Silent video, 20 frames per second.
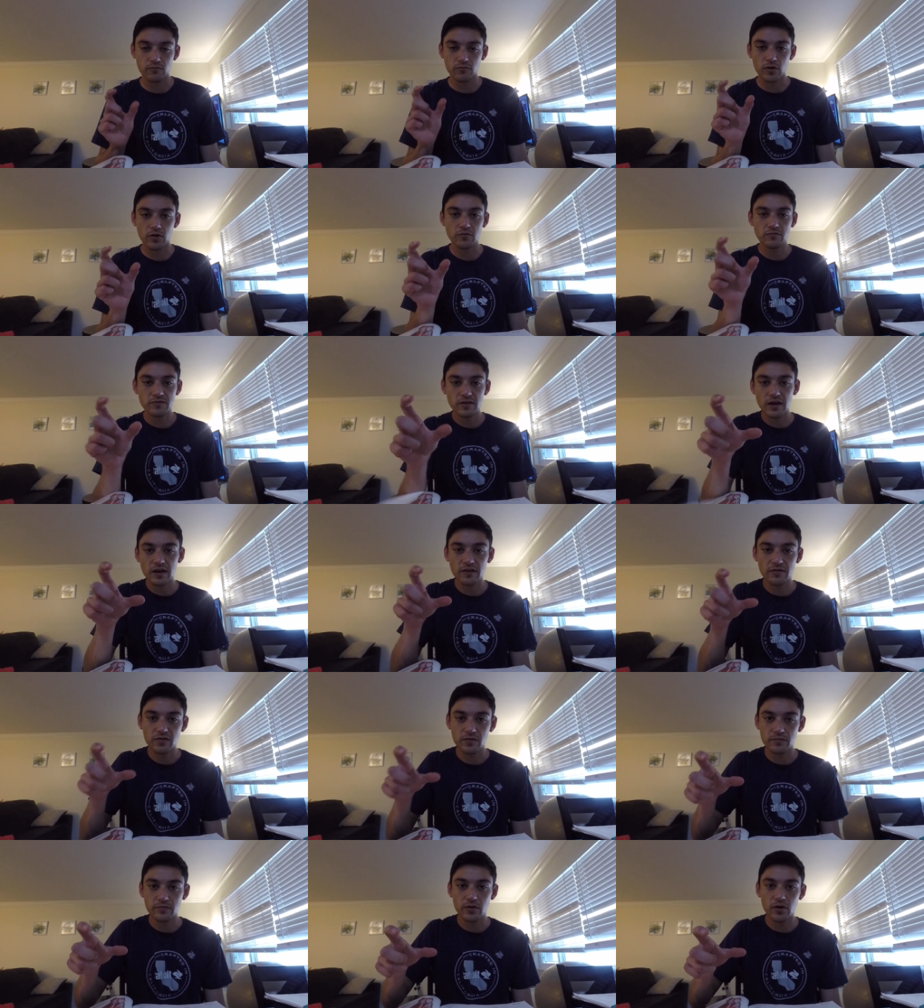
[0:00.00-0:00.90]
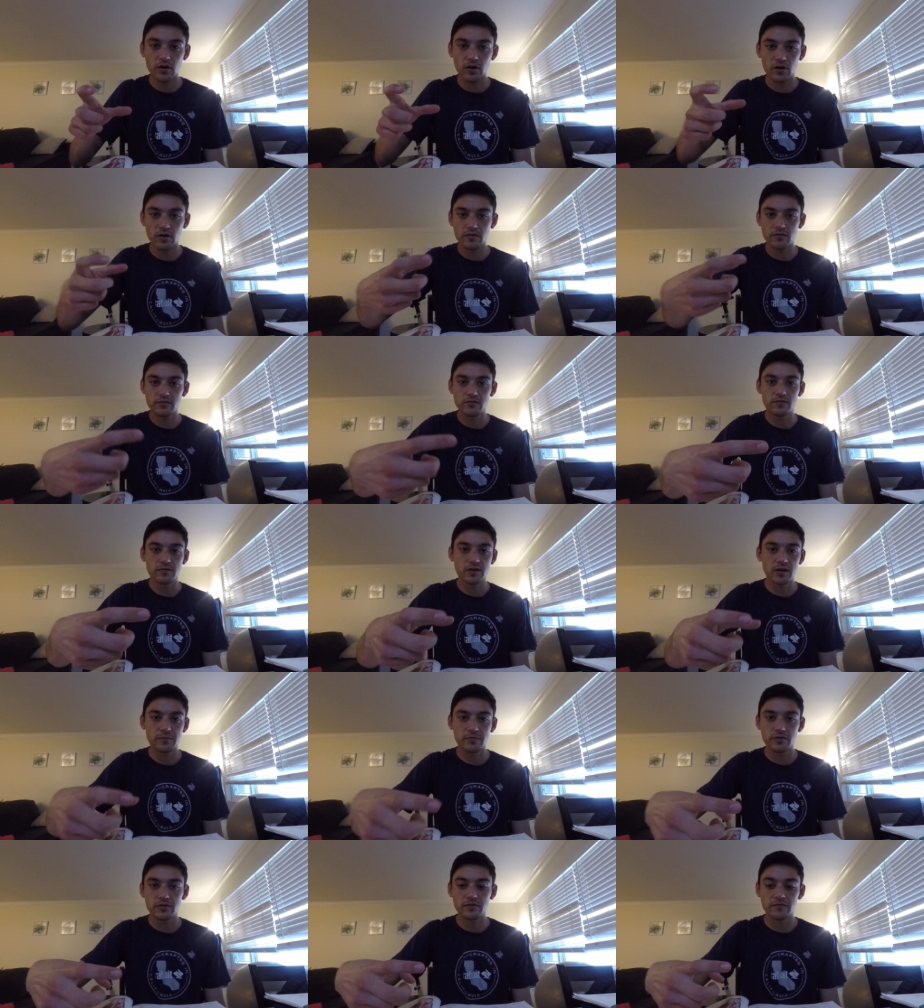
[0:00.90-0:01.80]
rotate the ball to a
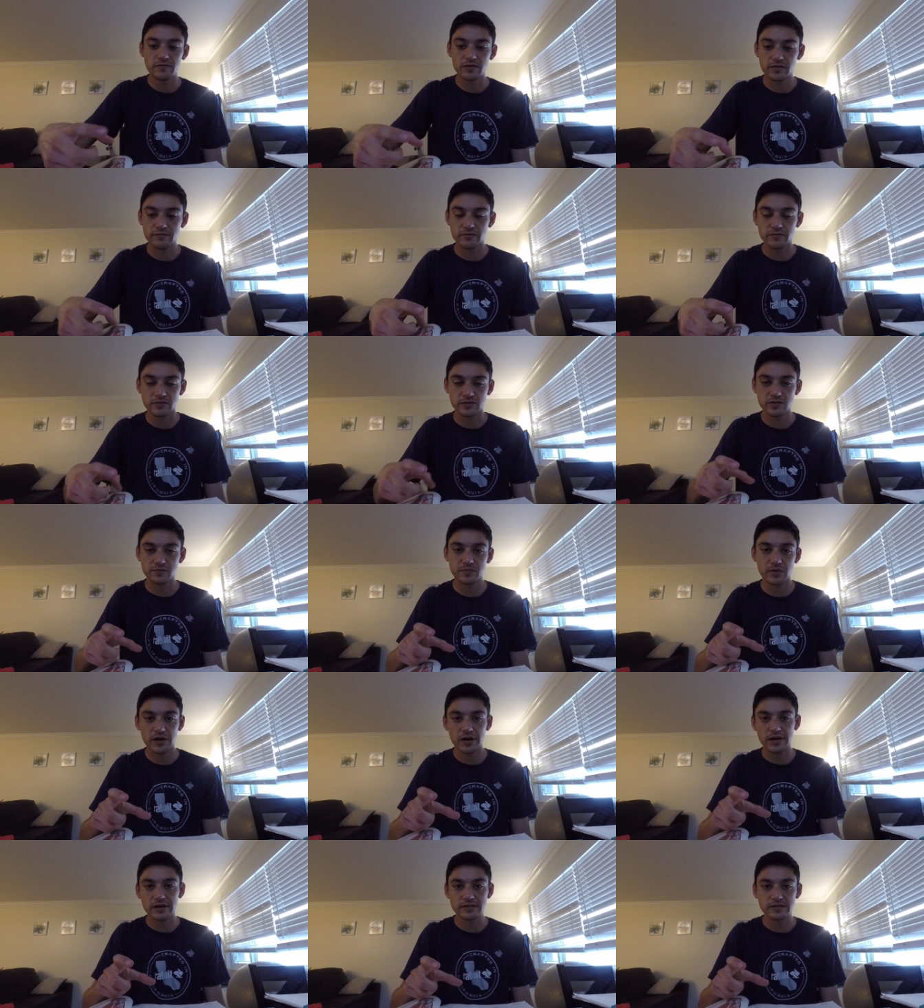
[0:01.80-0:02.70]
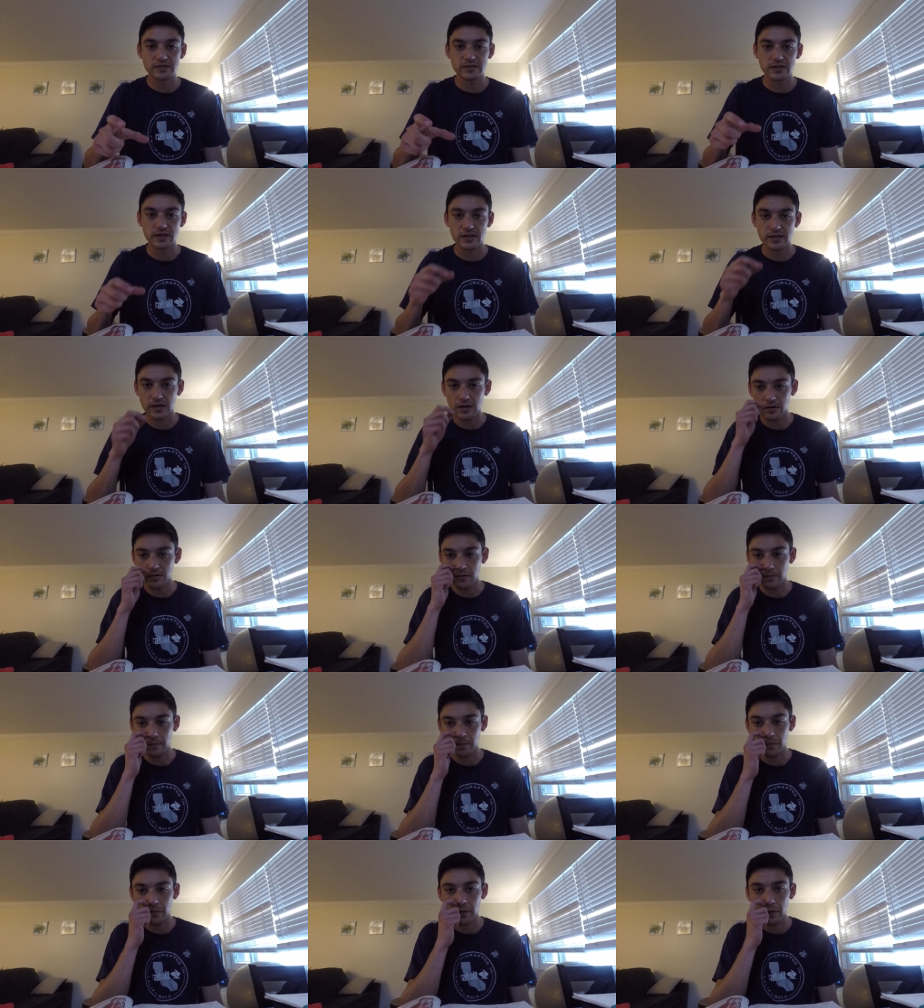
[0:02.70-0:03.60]
couple of different spots and
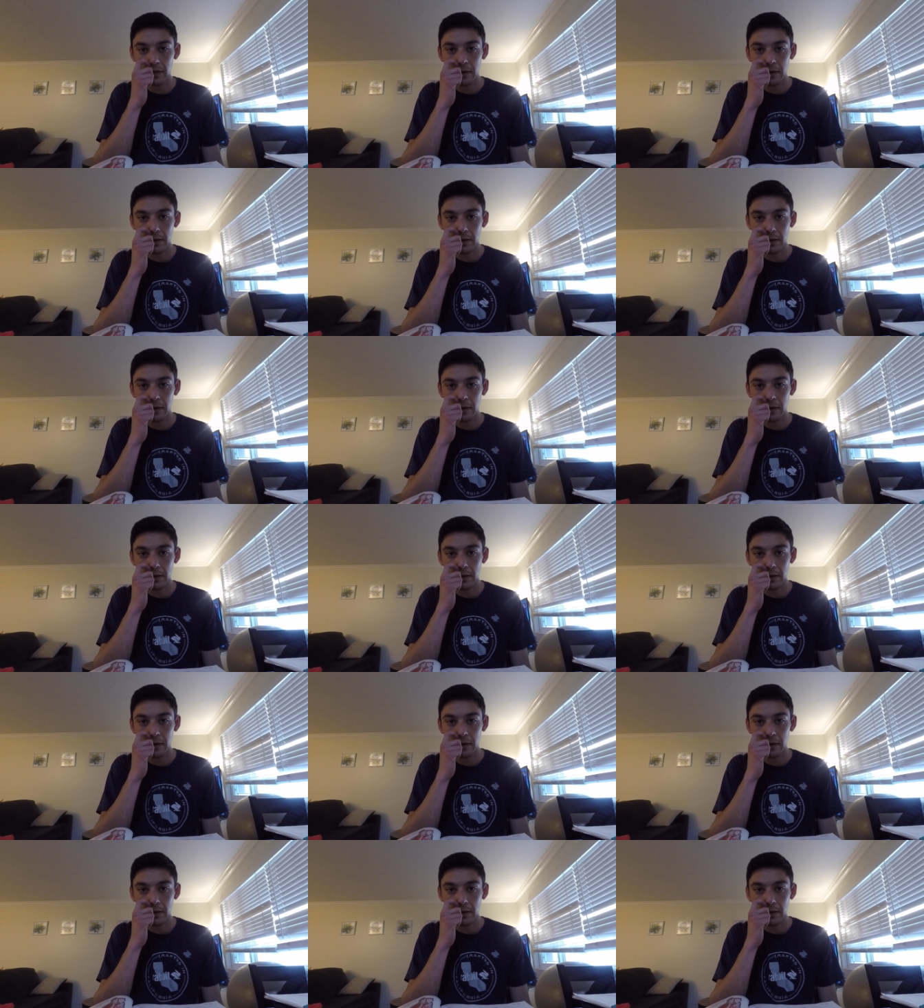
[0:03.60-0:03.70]
I'll